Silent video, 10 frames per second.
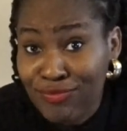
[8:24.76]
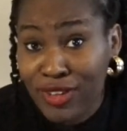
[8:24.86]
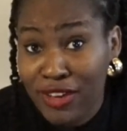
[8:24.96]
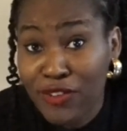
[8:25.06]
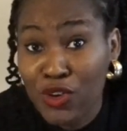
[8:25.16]

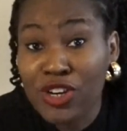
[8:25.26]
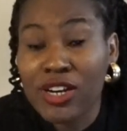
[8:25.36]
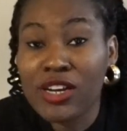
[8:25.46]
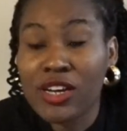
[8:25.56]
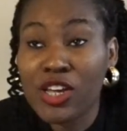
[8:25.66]
if
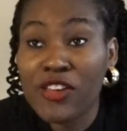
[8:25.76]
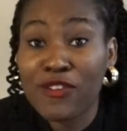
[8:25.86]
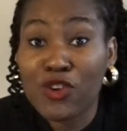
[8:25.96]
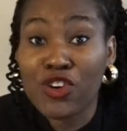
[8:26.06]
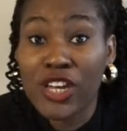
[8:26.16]

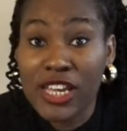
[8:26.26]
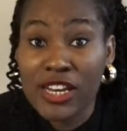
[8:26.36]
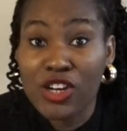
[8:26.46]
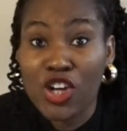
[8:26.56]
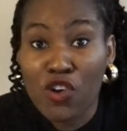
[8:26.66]
you're
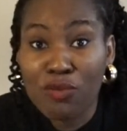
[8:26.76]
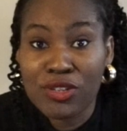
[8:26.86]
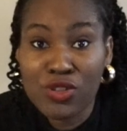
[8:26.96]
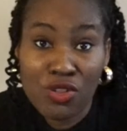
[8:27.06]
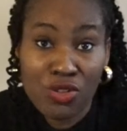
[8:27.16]
in a
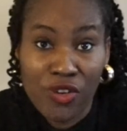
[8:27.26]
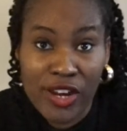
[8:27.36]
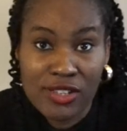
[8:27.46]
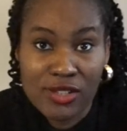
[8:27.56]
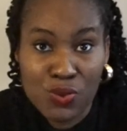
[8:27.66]
government
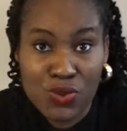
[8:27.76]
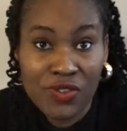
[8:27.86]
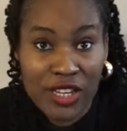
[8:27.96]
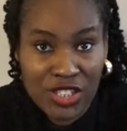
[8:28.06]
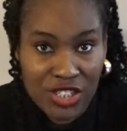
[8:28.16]
authorized sort
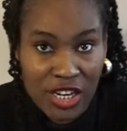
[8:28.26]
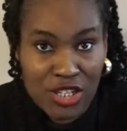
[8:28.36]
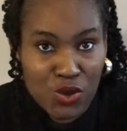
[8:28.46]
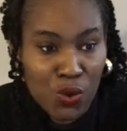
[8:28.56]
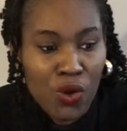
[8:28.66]
of
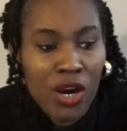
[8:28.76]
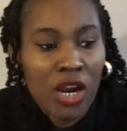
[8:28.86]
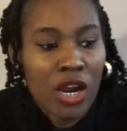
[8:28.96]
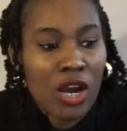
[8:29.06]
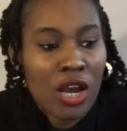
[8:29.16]
exchange or
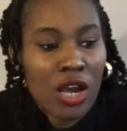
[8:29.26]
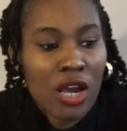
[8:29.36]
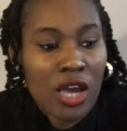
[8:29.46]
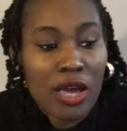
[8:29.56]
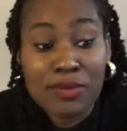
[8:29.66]

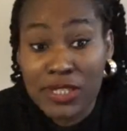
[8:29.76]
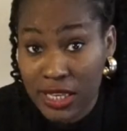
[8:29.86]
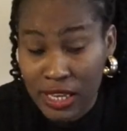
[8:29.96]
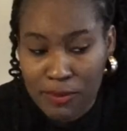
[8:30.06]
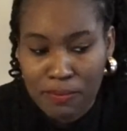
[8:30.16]

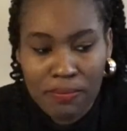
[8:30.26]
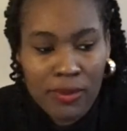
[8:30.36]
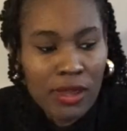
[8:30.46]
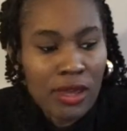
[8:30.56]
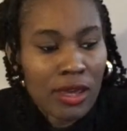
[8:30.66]
scheme.
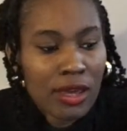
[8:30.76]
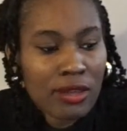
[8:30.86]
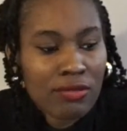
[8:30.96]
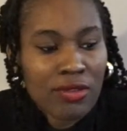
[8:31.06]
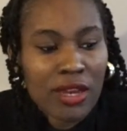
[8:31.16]

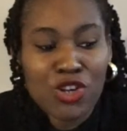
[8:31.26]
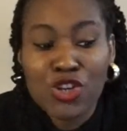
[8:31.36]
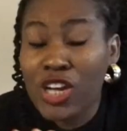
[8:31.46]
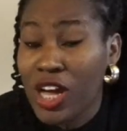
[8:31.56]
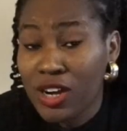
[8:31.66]
Then
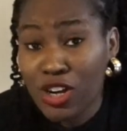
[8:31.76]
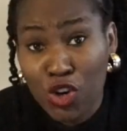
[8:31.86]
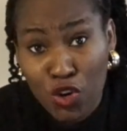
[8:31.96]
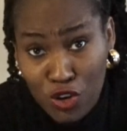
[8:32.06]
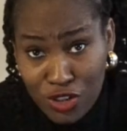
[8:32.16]
you
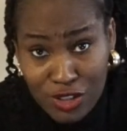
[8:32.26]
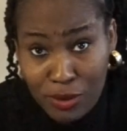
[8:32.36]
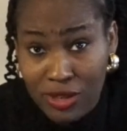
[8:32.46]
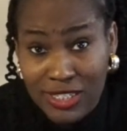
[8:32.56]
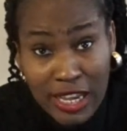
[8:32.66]

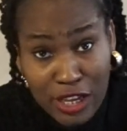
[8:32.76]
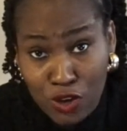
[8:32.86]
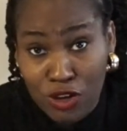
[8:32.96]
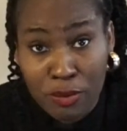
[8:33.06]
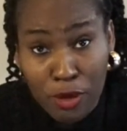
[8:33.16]
cannot take
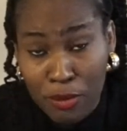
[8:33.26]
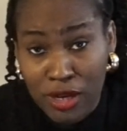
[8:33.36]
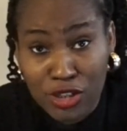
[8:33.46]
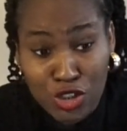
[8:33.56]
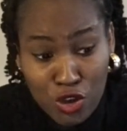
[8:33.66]
on a
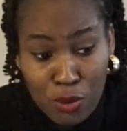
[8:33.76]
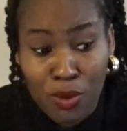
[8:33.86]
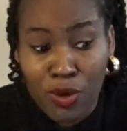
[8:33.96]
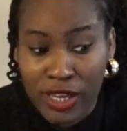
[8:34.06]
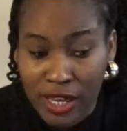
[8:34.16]
permanent job
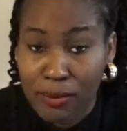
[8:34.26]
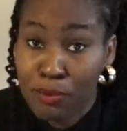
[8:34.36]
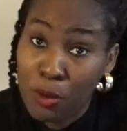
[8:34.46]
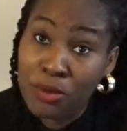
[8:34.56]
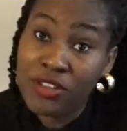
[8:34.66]
or get
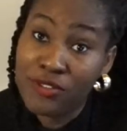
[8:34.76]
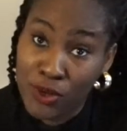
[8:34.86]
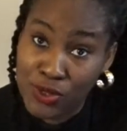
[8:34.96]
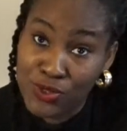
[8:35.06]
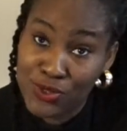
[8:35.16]
public
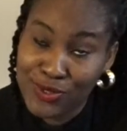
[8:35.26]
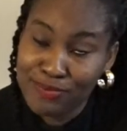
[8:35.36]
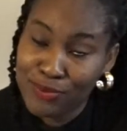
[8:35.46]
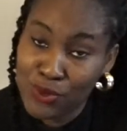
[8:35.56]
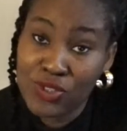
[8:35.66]
funds.
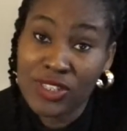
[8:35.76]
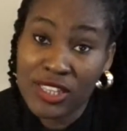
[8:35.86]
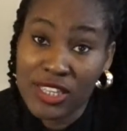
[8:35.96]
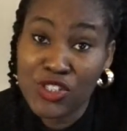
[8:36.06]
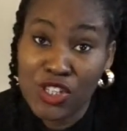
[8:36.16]
Those are the
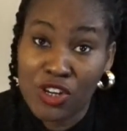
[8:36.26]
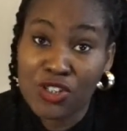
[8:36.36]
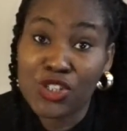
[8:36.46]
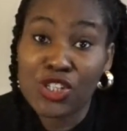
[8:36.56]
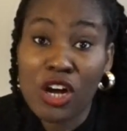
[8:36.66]
things you
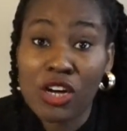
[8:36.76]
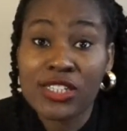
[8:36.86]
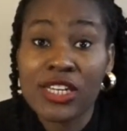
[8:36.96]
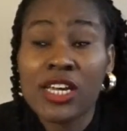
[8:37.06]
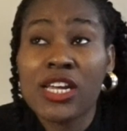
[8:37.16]
can't do. You can't